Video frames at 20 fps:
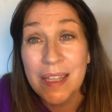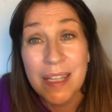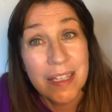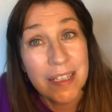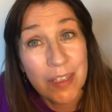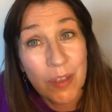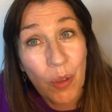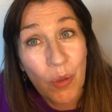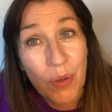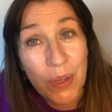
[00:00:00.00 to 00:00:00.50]

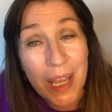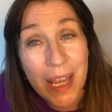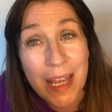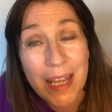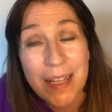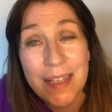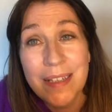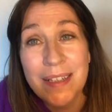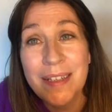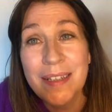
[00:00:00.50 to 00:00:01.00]
Liz
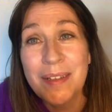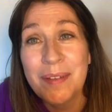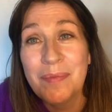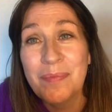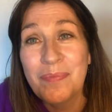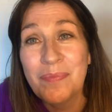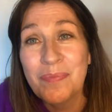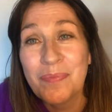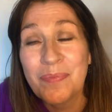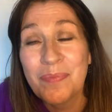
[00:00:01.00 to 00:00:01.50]
Lochhead,
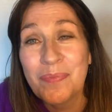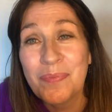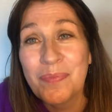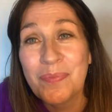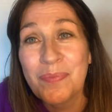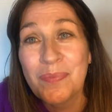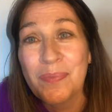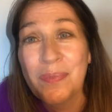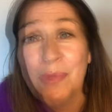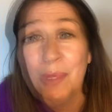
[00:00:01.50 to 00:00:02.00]

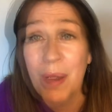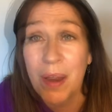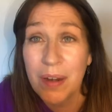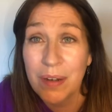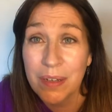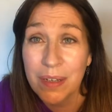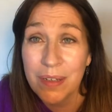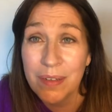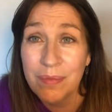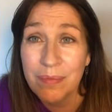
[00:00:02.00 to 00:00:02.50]
The
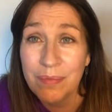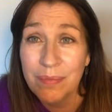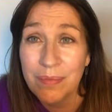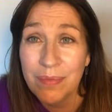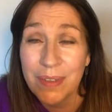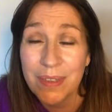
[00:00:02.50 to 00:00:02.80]
Bargain.